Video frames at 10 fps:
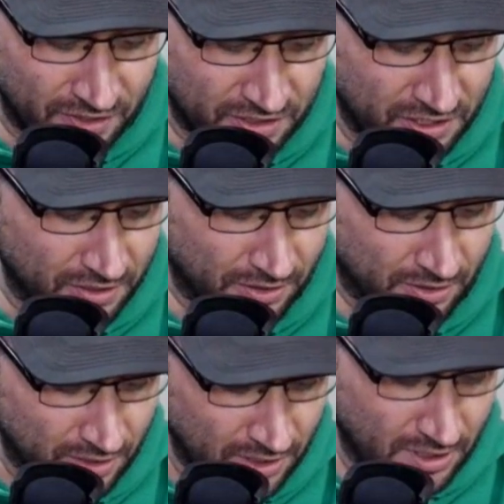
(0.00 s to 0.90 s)
year.
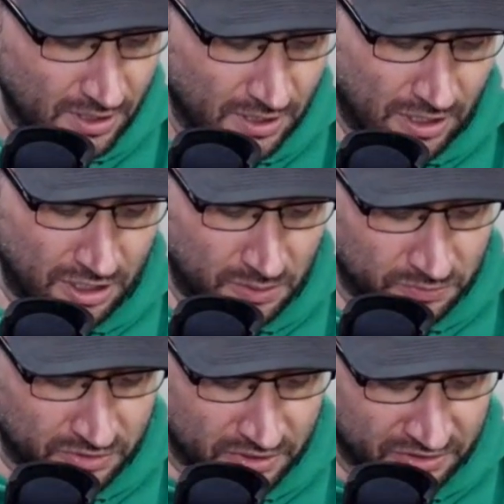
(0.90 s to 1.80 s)
He
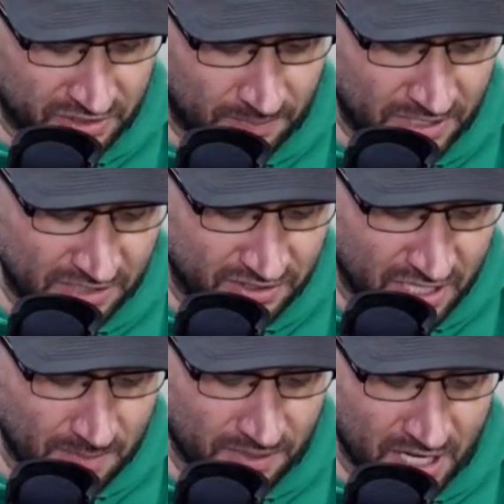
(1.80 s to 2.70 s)
was going to step down
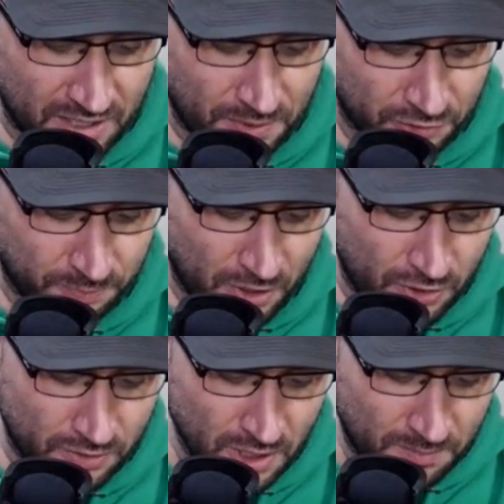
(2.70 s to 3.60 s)
today, but had to
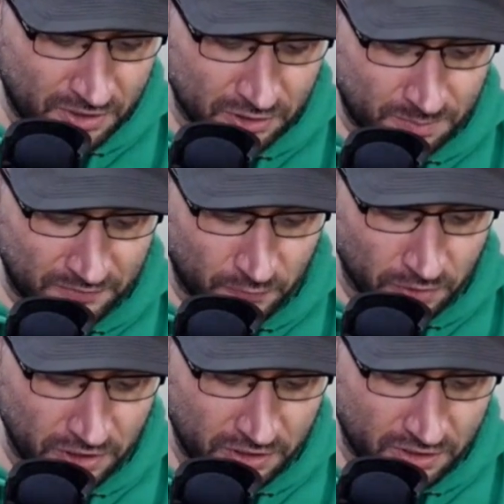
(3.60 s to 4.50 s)
postpone because
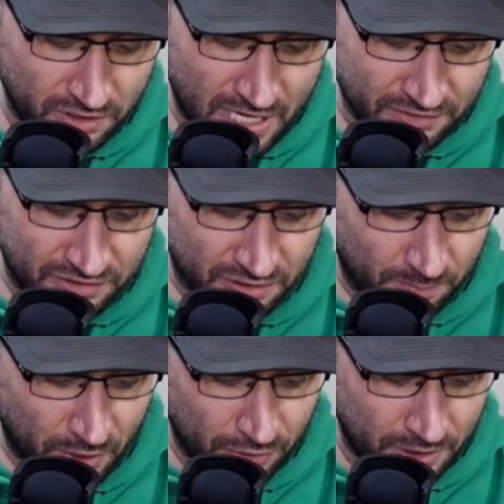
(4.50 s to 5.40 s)
before he could announce it, the
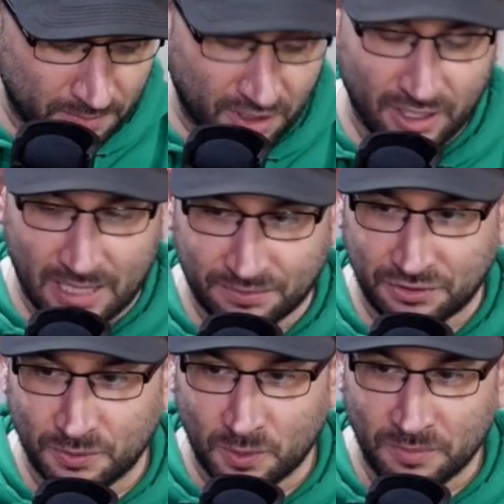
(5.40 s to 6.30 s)
podium collapsed
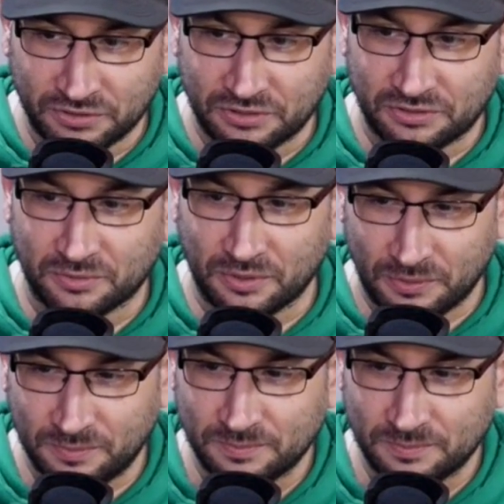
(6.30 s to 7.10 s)
due to a missing screw.